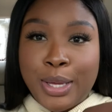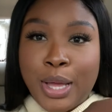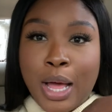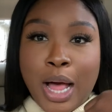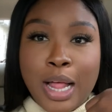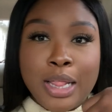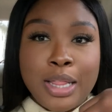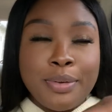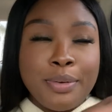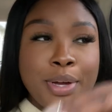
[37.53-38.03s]

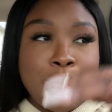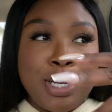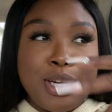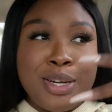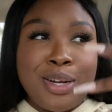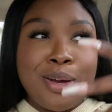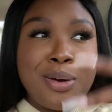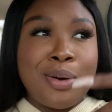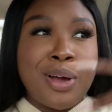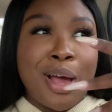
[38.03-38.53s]
Y'all already
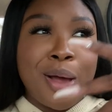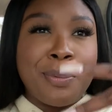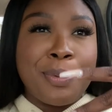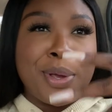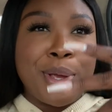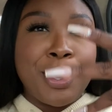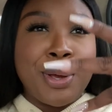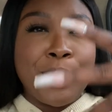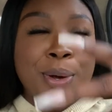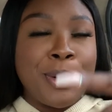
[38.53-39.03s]
know how
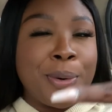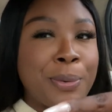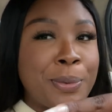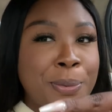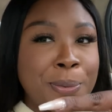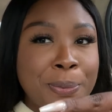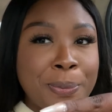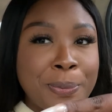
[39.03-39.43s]
it go.